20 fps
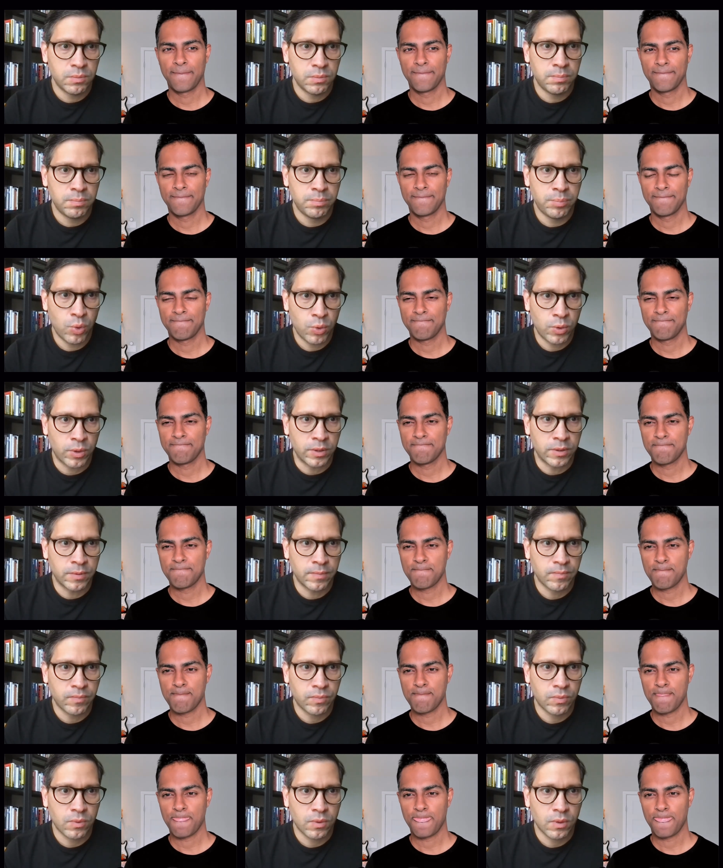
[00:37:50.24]
Speaker 1: boring.
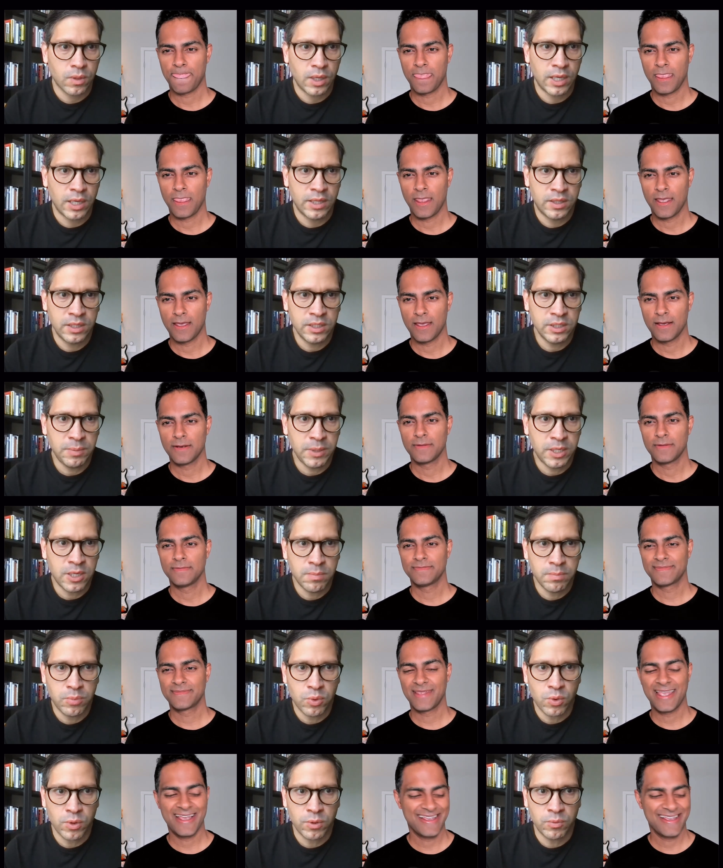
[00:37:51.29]
And things become
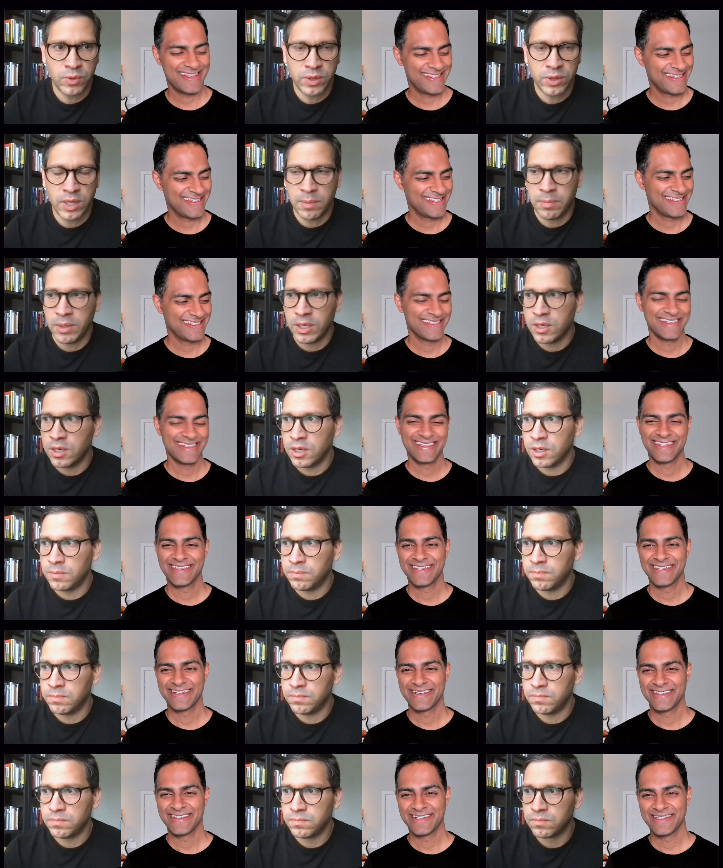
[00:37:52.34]
boring when they
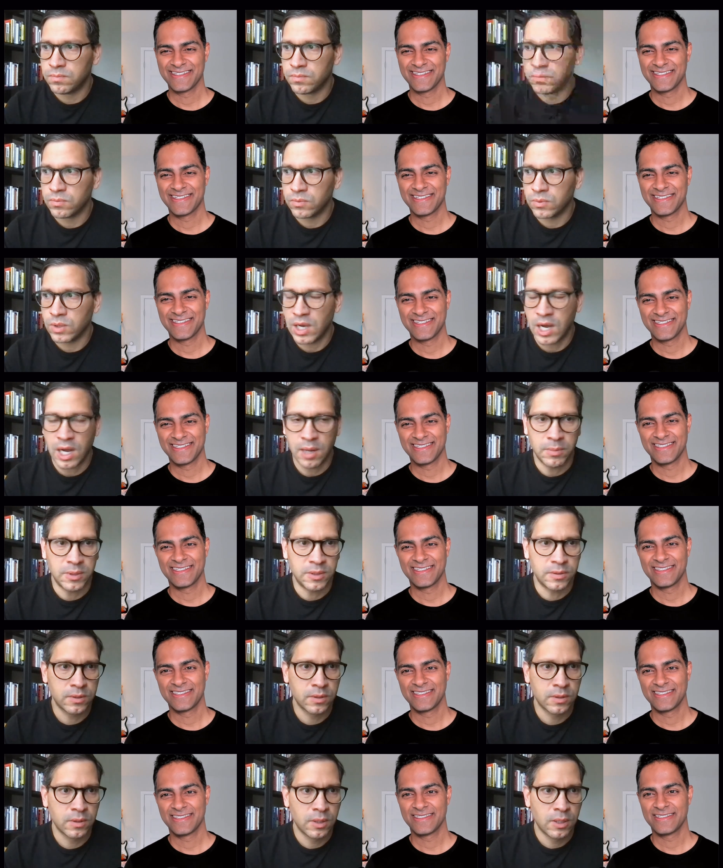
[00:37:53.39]
become common.
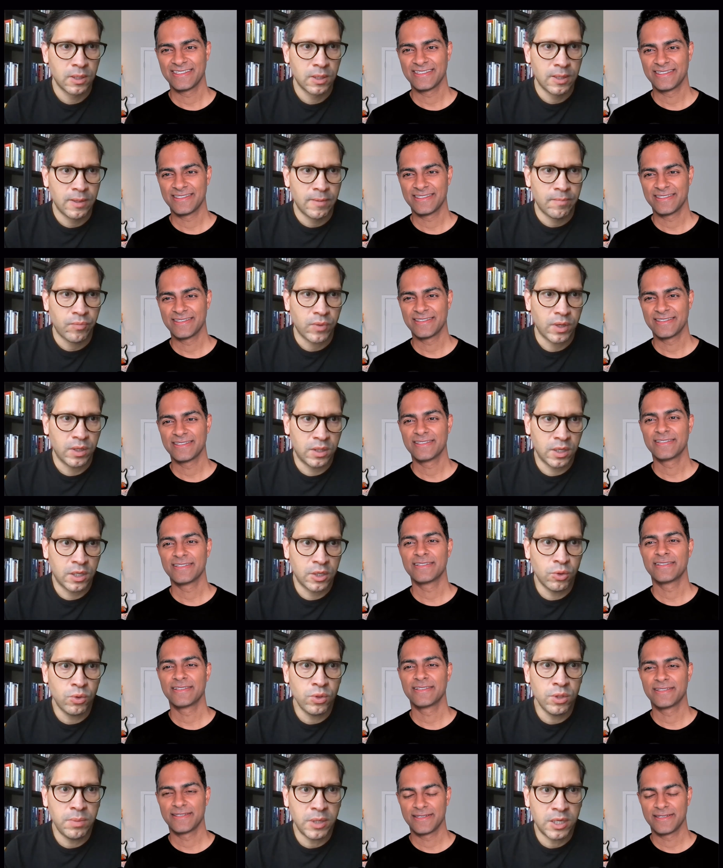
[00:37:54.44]
And they can
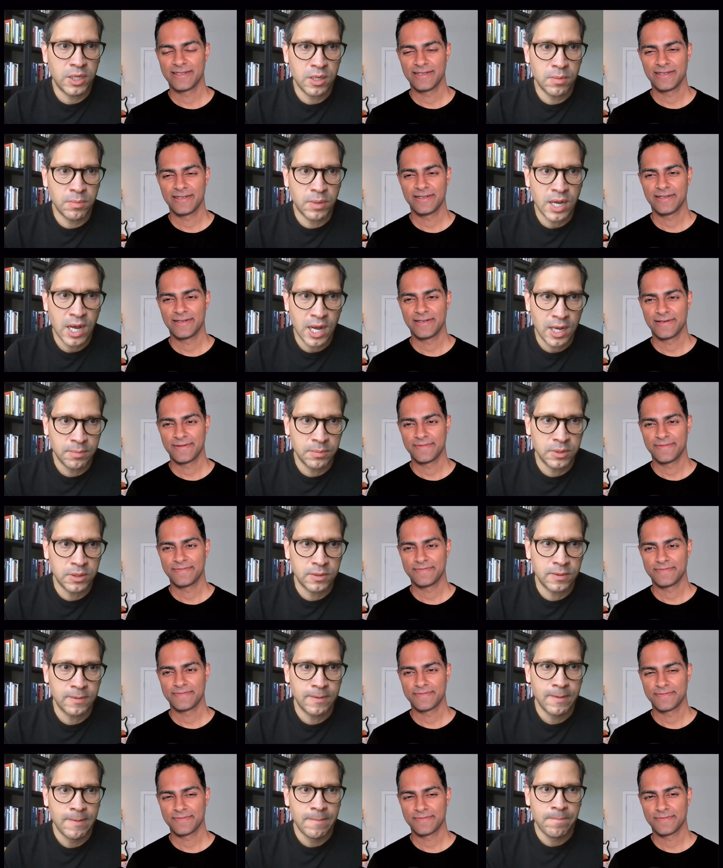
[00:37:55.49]
only become
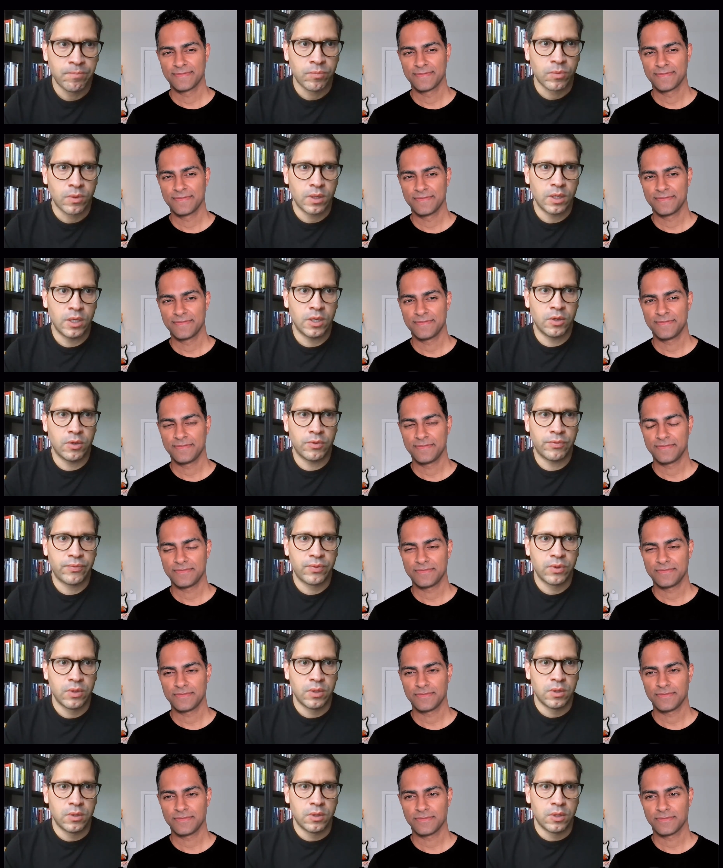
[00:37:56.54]
common if
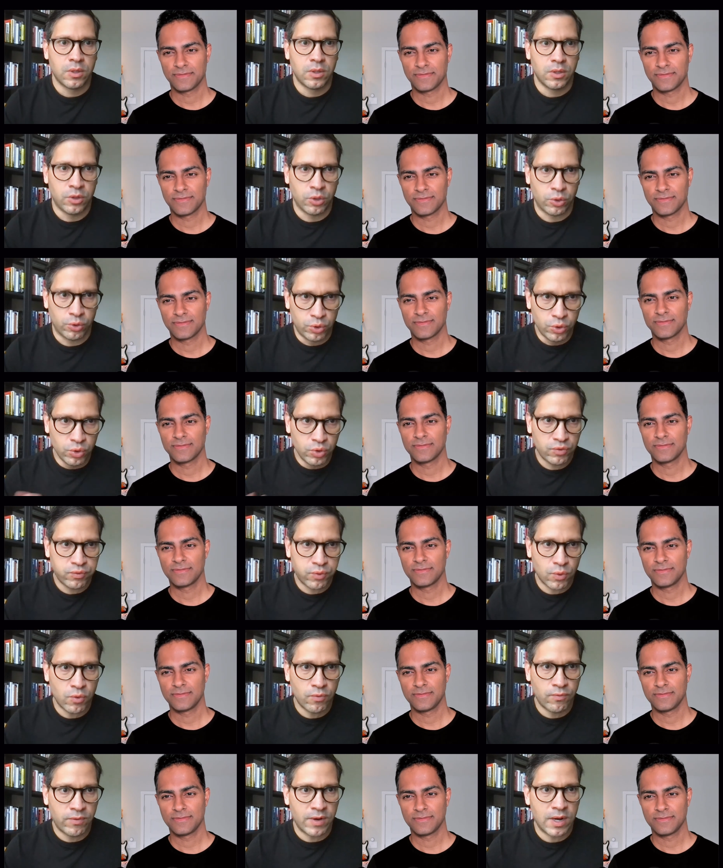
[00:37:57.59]
they're
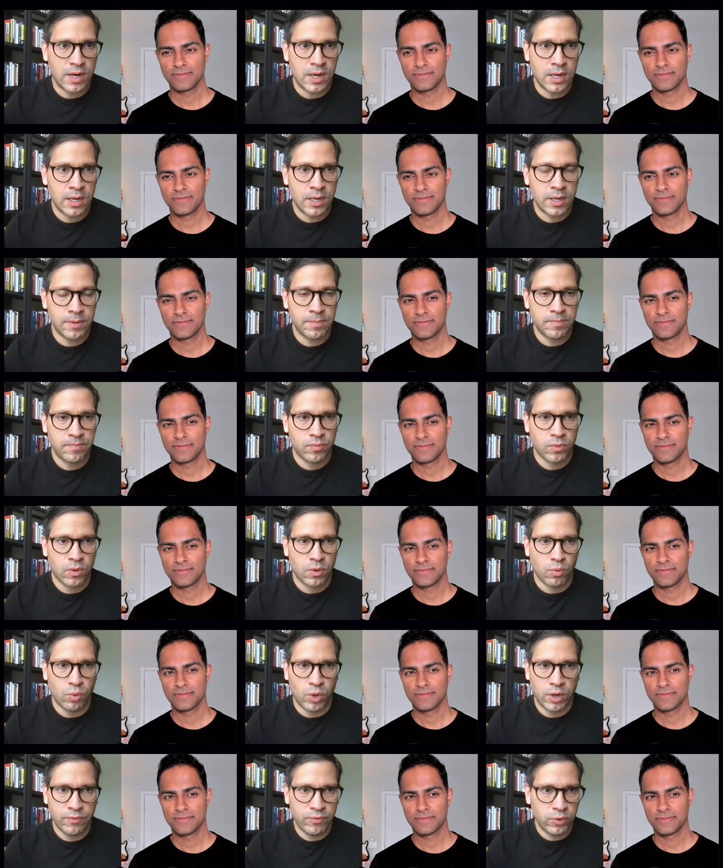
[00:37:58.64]
useful by
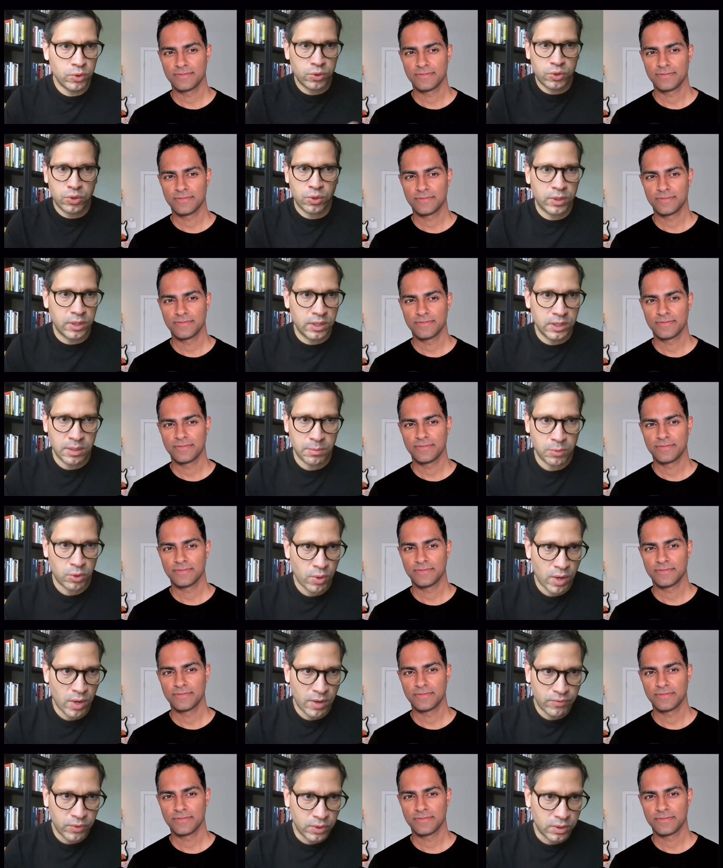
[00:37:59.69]
whatever your targeted
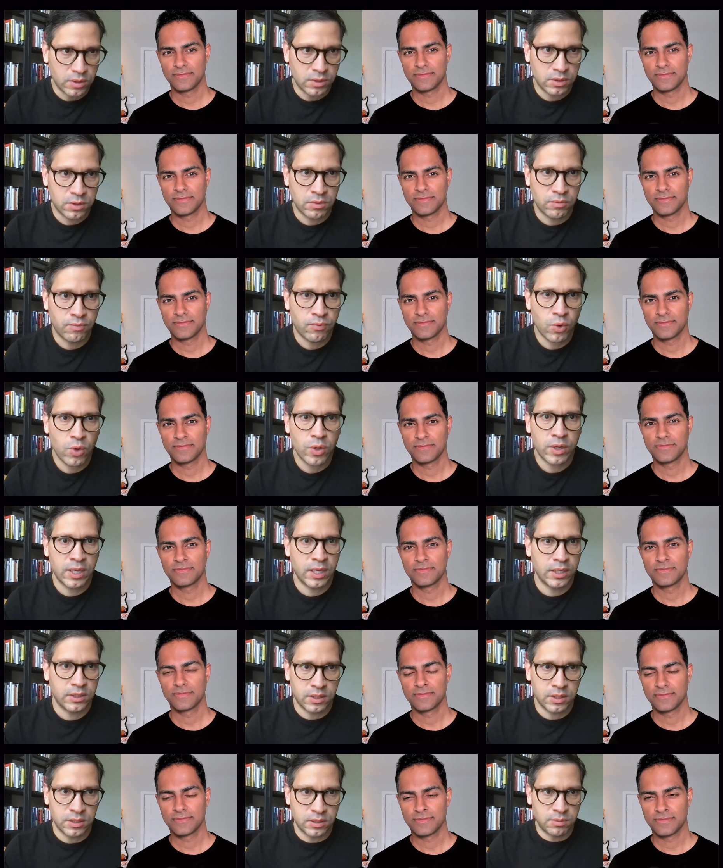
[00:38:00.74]
demographic is. And for our
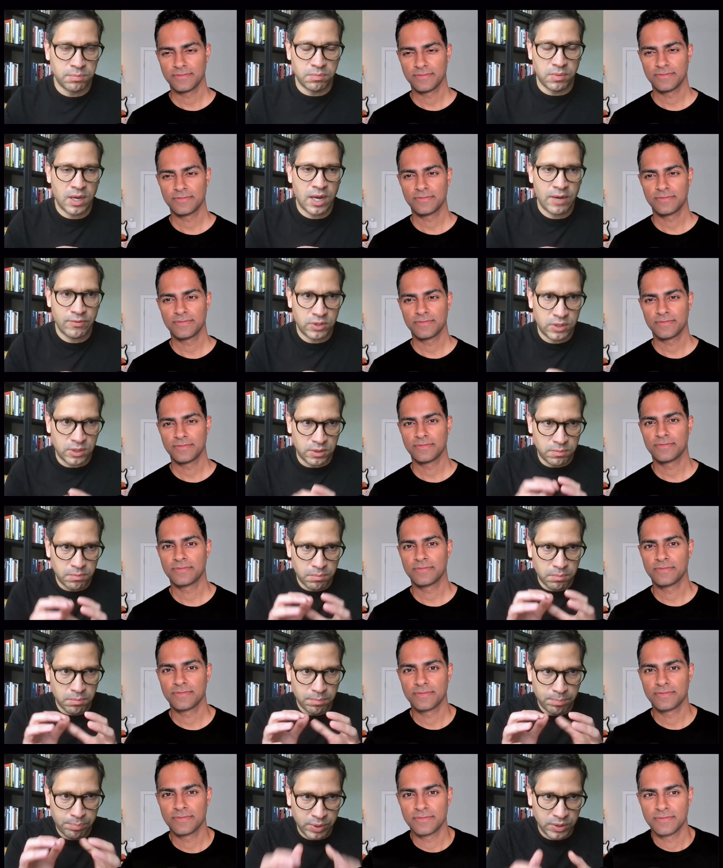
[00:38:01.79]
case, it's obviously
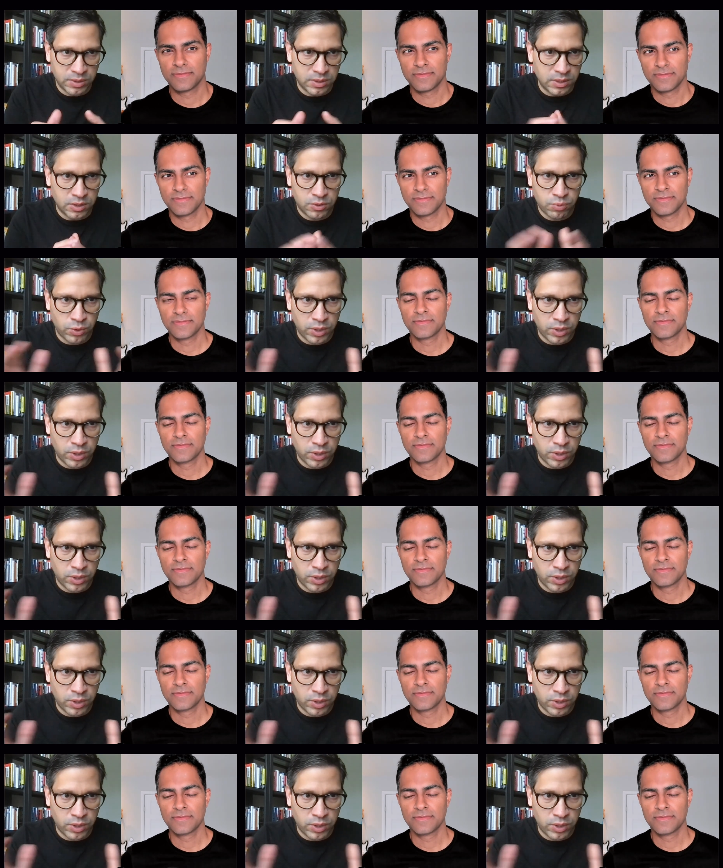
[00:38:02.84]
business. We're